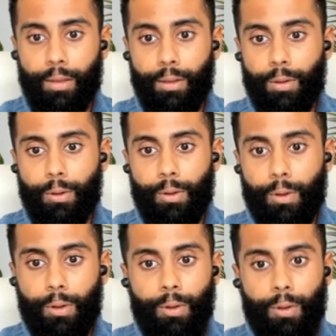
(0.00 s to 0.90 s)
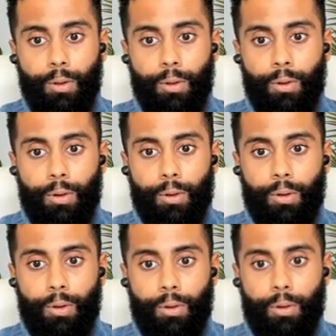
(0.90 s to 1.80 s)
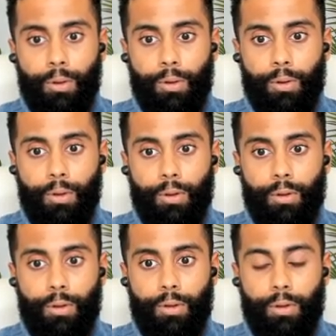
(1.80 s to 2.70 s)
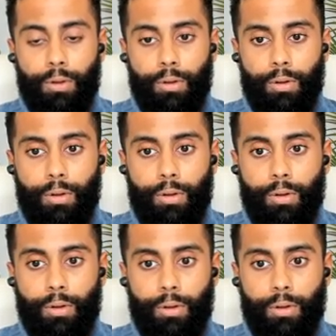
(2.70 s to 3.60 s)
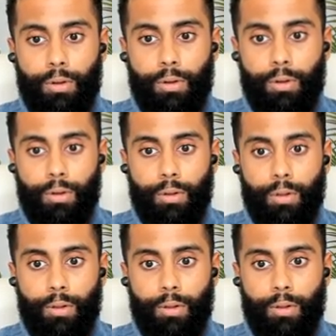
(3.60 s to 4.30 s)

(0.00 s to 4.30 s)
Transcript: (silent)